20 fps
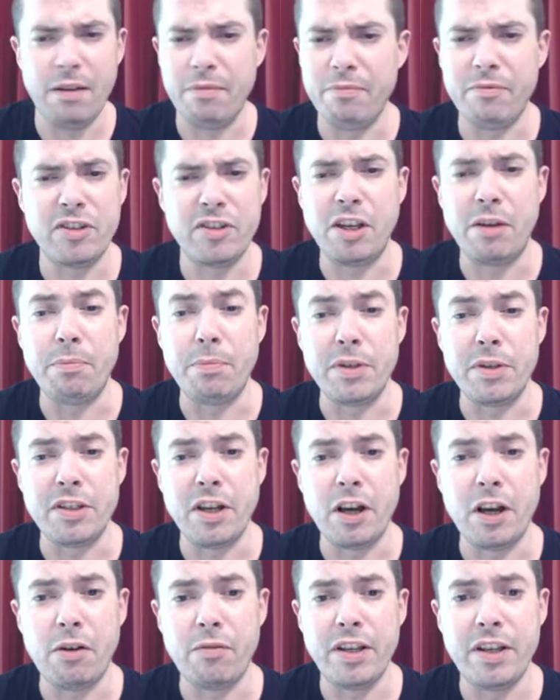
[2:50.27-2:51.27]
For some
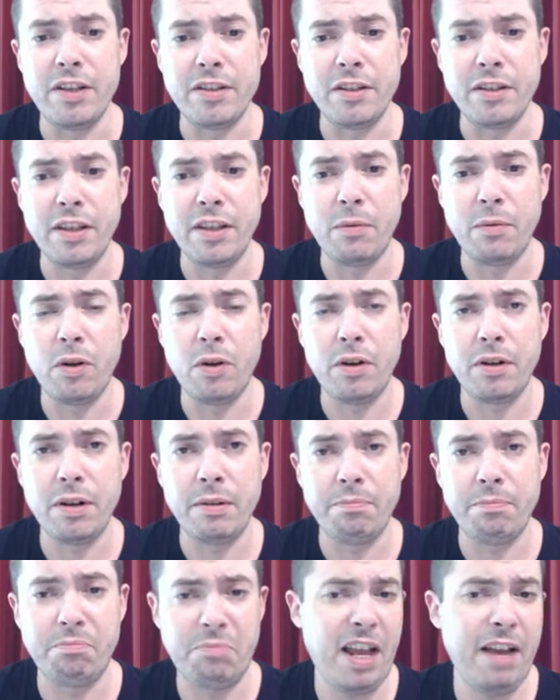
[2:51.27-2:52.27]
bizarre reason, they want
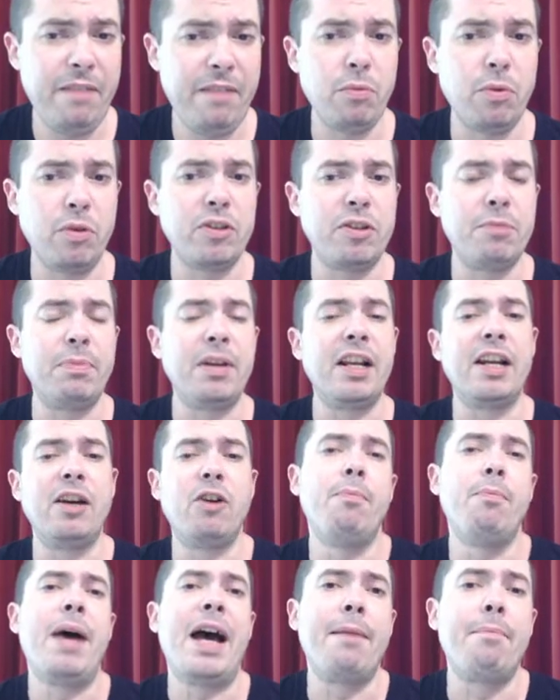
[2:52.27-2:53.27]
everyone to be a
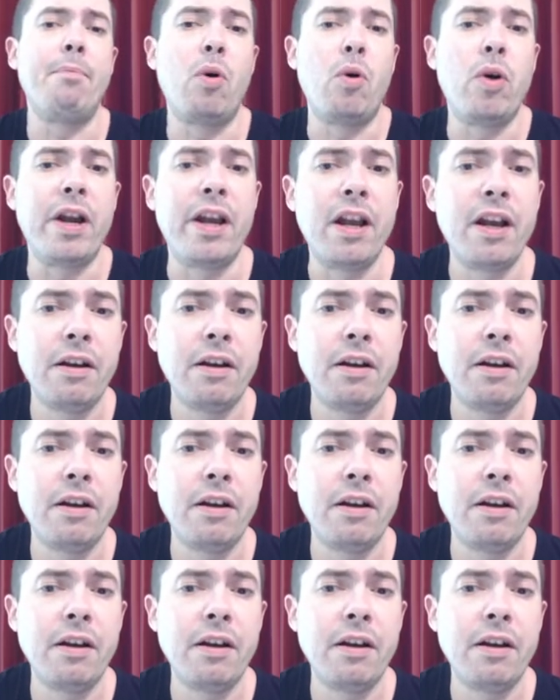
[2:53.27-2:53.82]
little man boy.